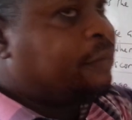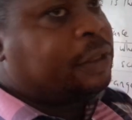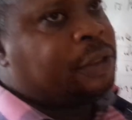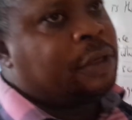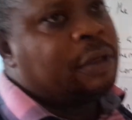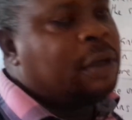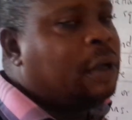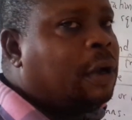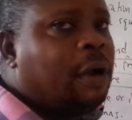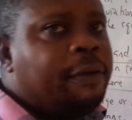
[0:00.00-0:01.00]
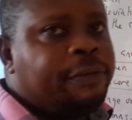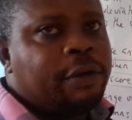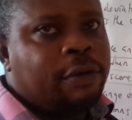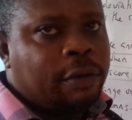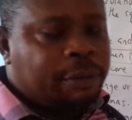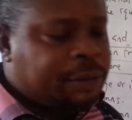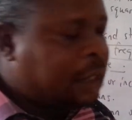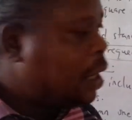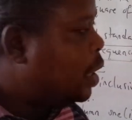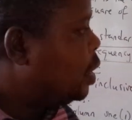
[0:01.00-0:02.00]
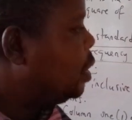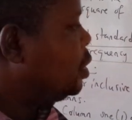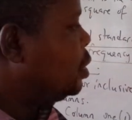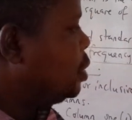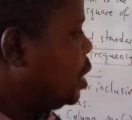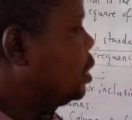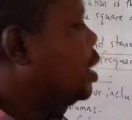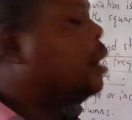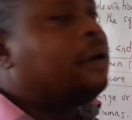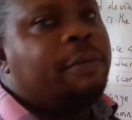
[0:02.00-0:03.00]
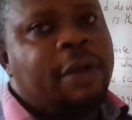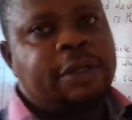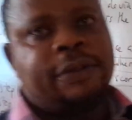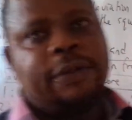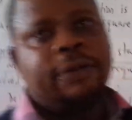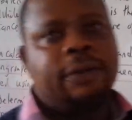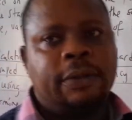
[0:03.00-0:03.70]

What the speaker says: deviation of a grouped data. God bless you.